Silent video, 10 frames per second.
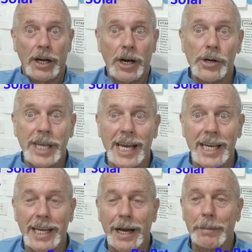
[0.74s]

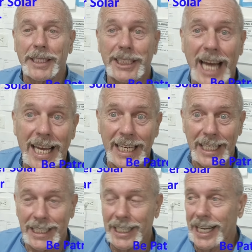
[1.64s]
Okay, I'm
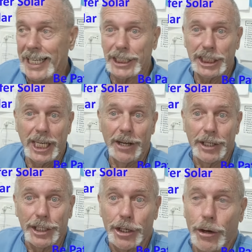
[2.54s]
excited, like
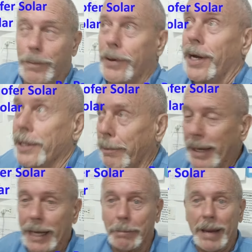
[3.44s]
Sheldon Cooper on The
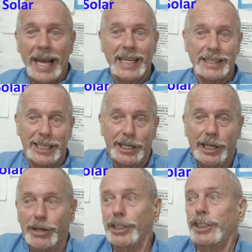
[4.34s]
Big Bang
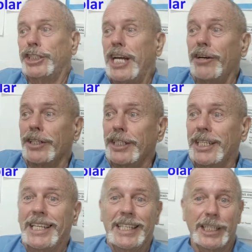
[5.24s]
Theory or
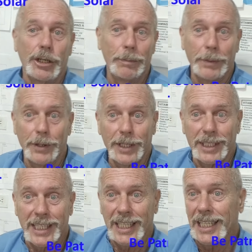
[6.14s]
Sheldon Cooper
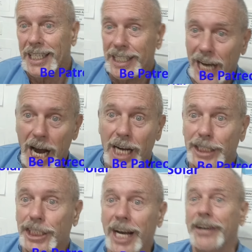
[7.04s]
in the
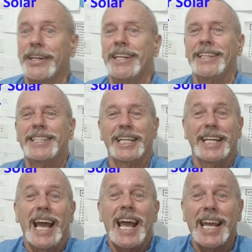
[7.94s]
Young Sheldon.
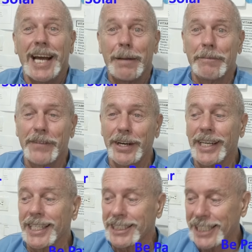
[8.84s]
Today, I'm
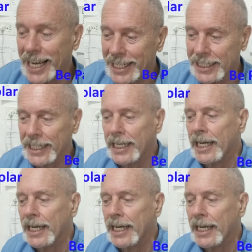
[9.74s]
very excited.